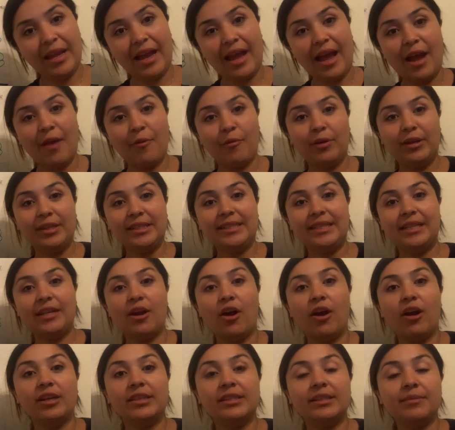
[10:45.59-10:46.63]
I want to see an
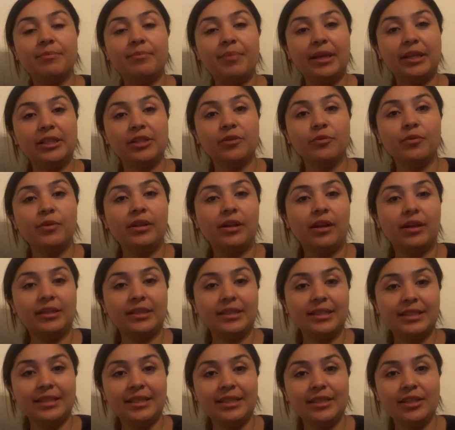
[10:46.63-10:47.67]
awesome picture with
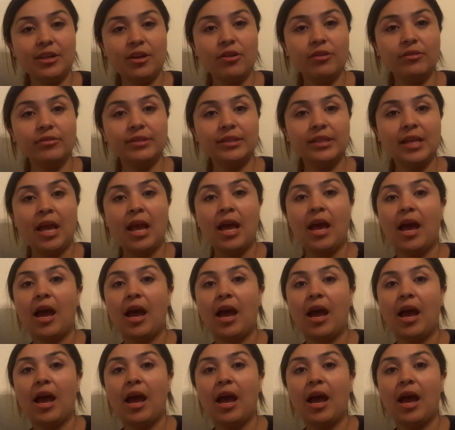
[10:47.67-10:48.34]
lots of details.